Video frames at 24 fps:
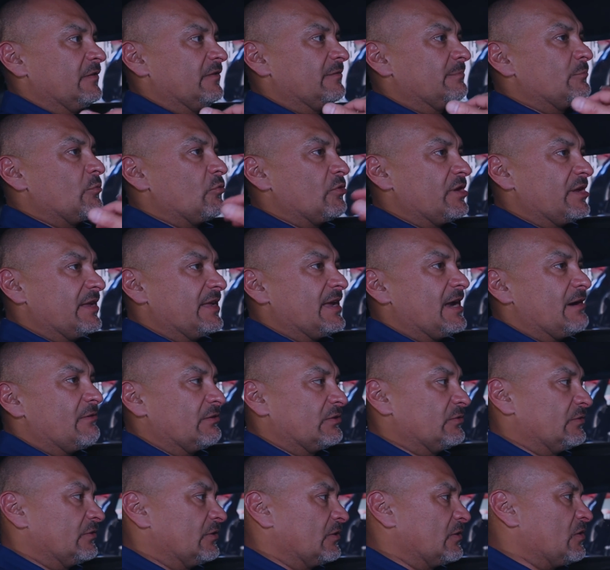sporty
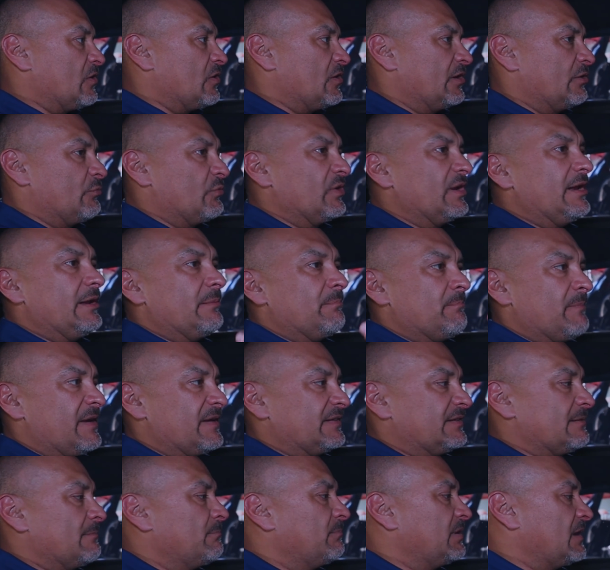character of the car. It really
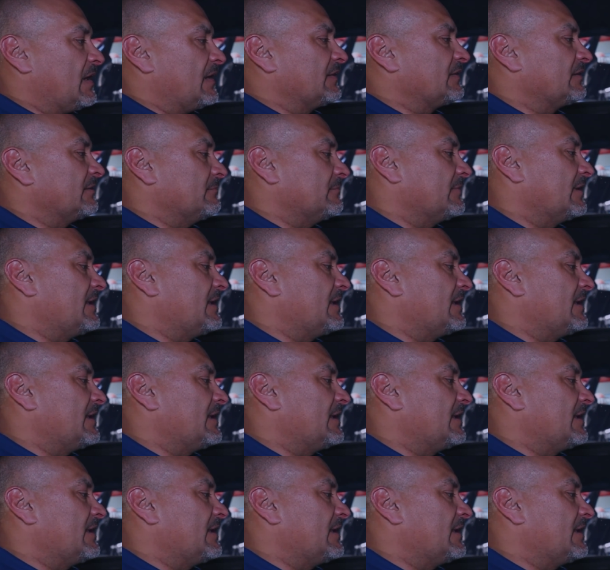makes it blossom.